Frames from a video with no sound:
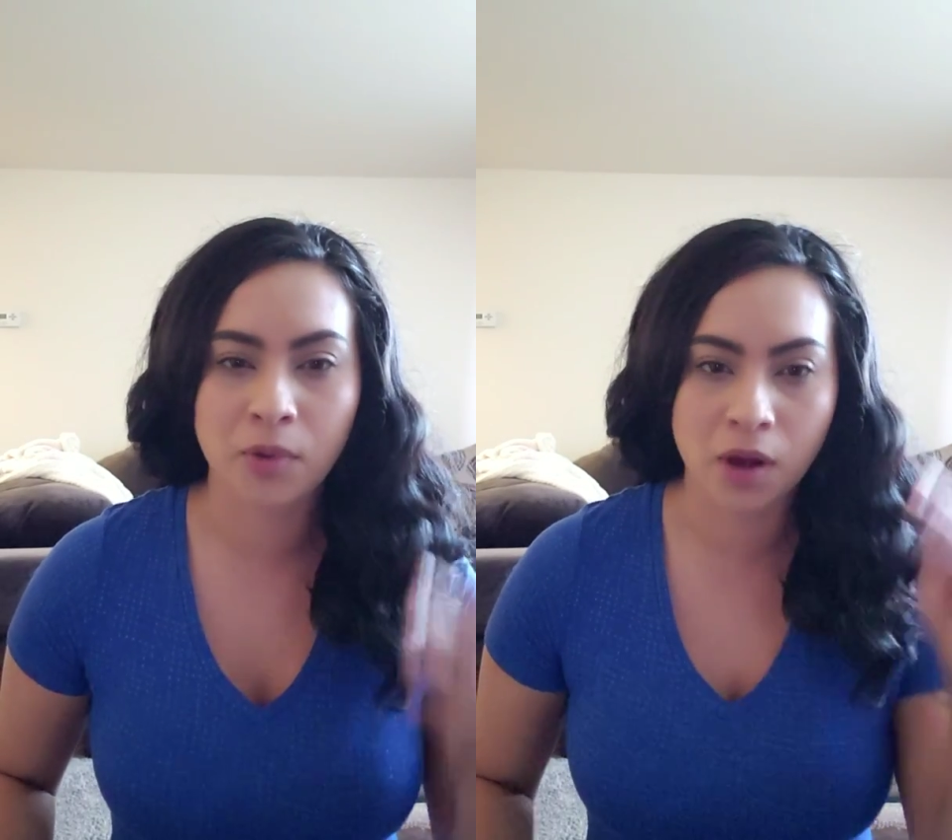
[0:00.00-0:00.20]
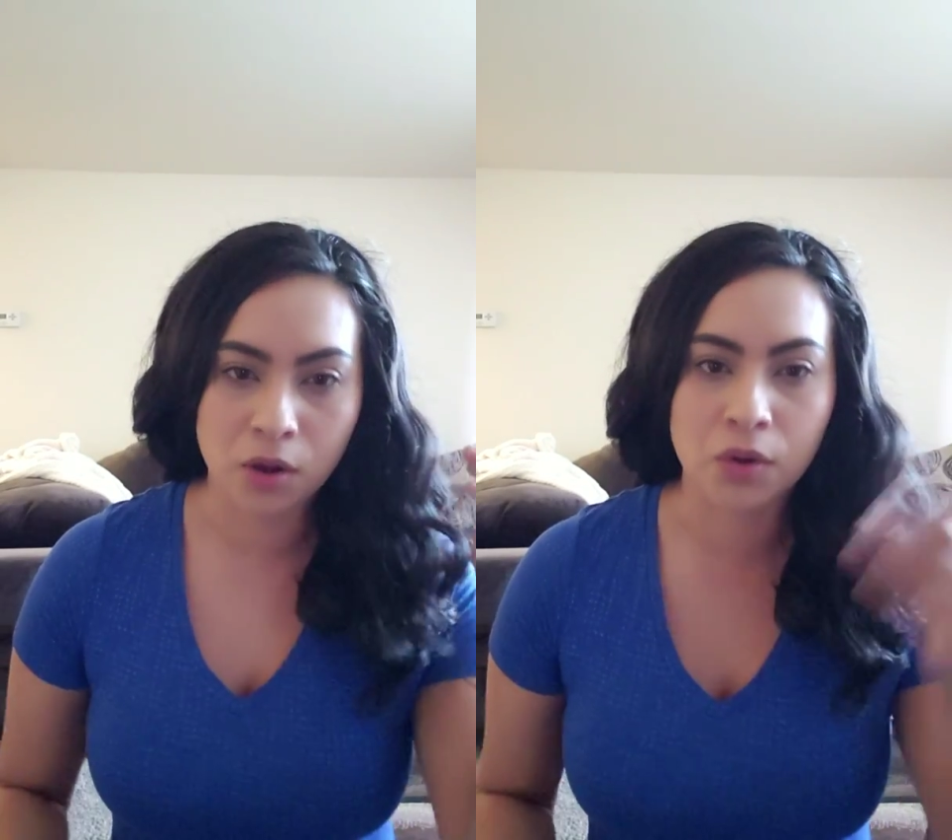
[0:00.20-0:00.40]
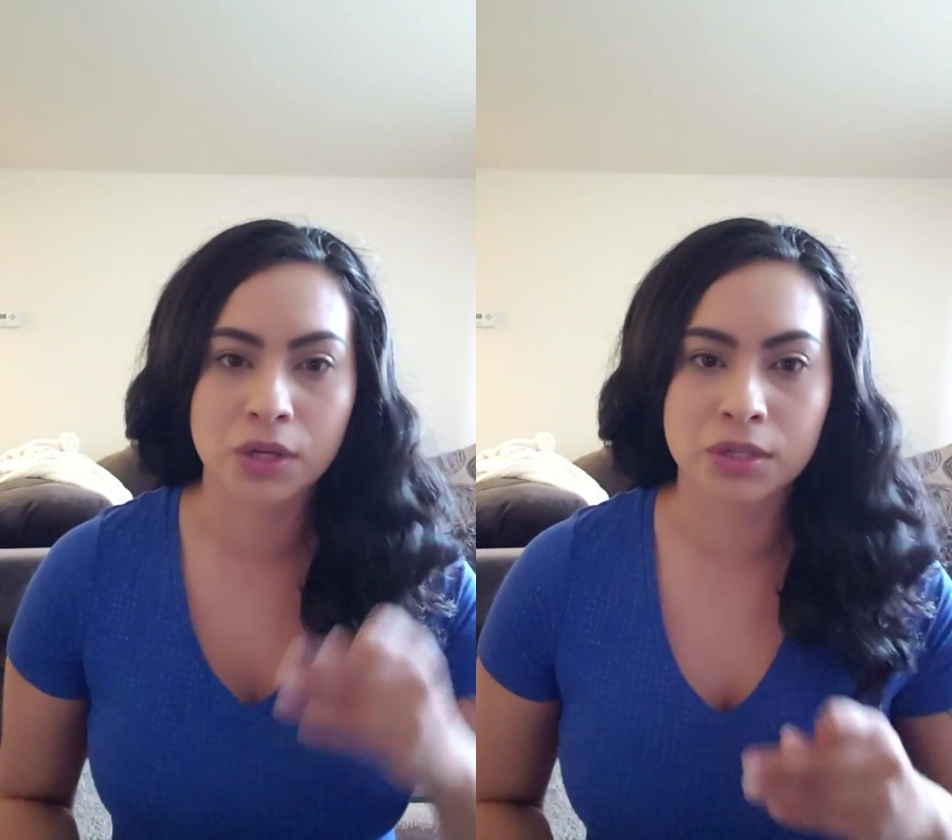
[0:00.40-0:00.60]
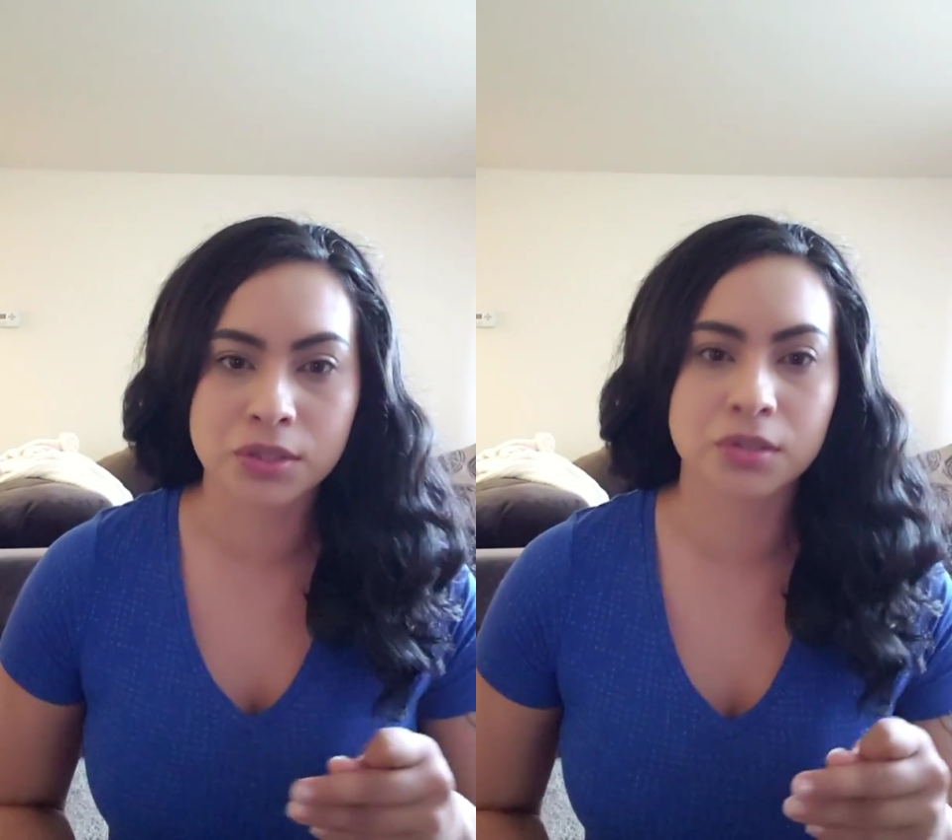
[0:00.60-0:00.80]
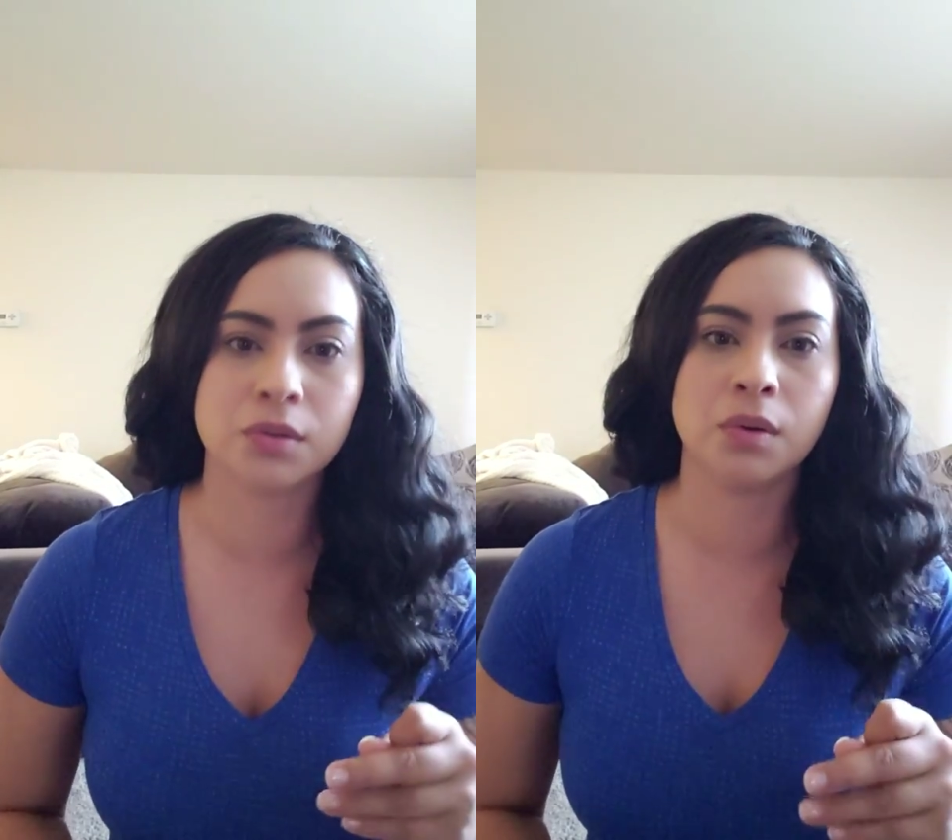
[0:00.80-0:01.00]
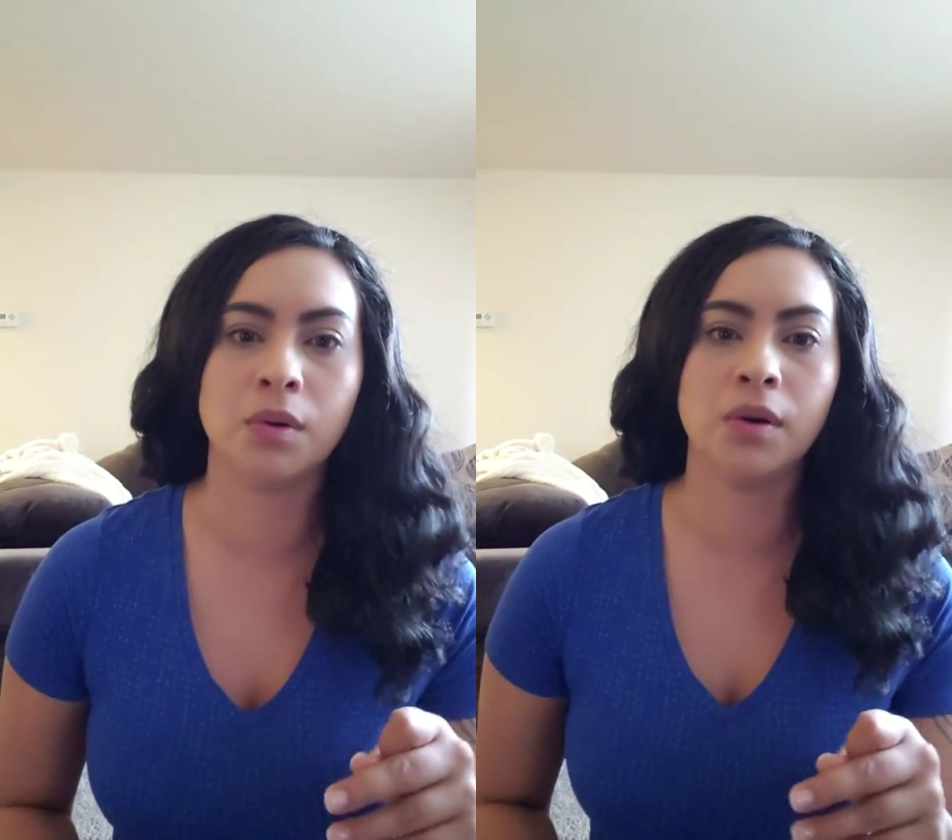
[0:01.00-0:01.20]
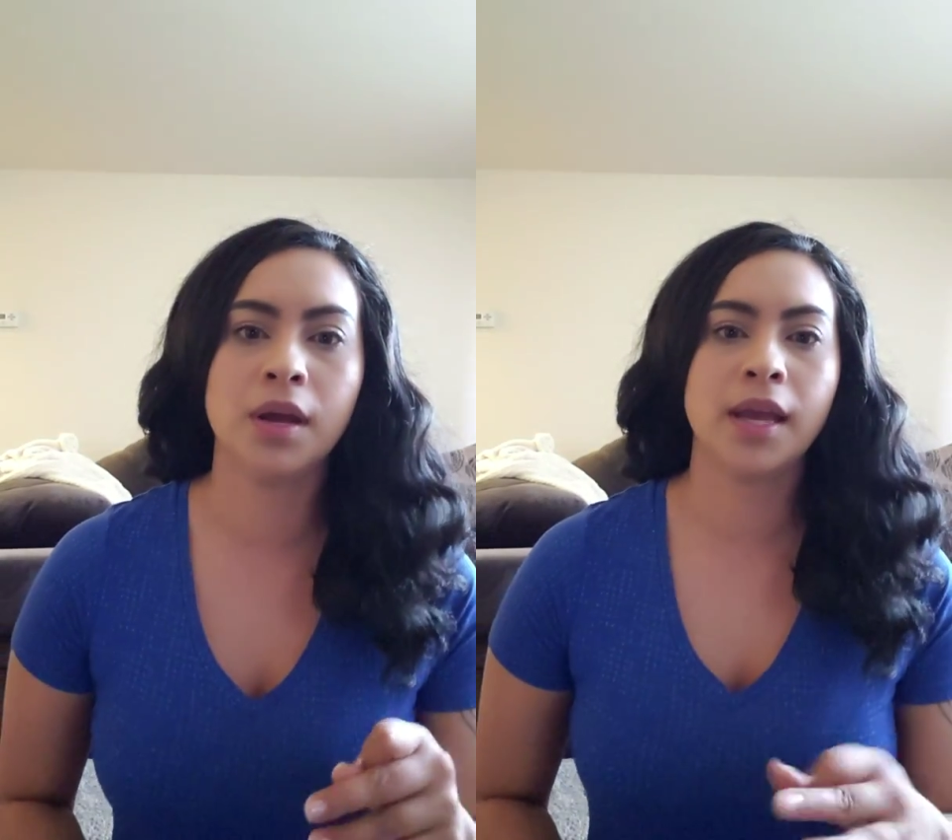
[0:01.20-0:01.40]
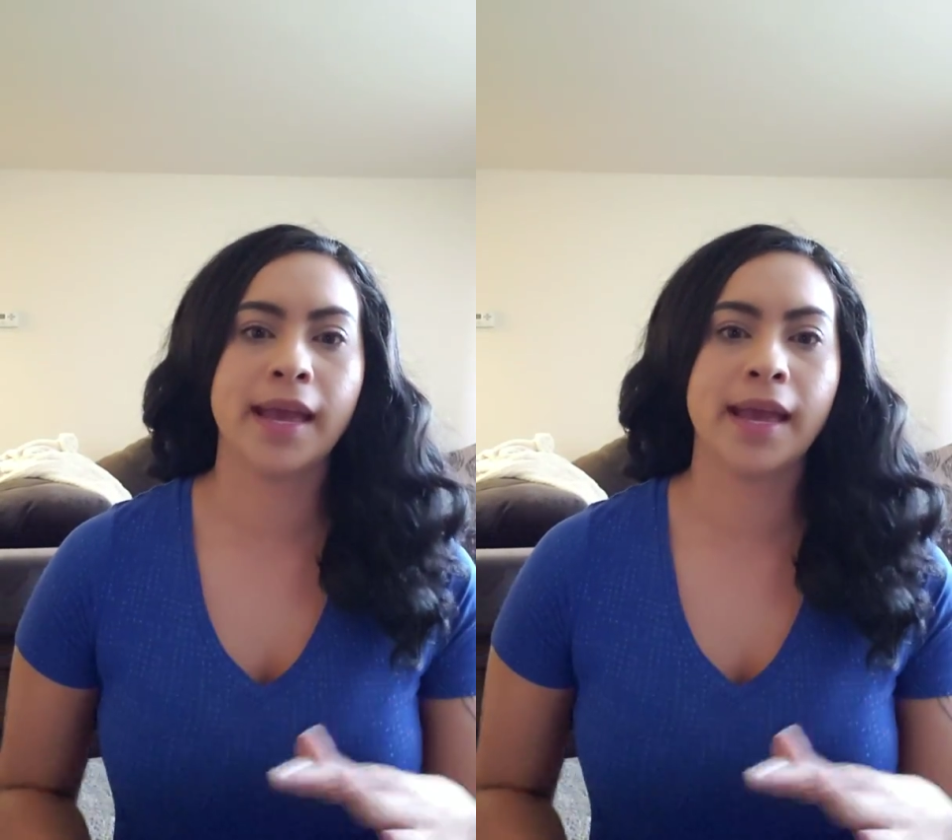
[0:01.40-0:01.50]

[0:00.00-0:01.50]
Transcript: while going to school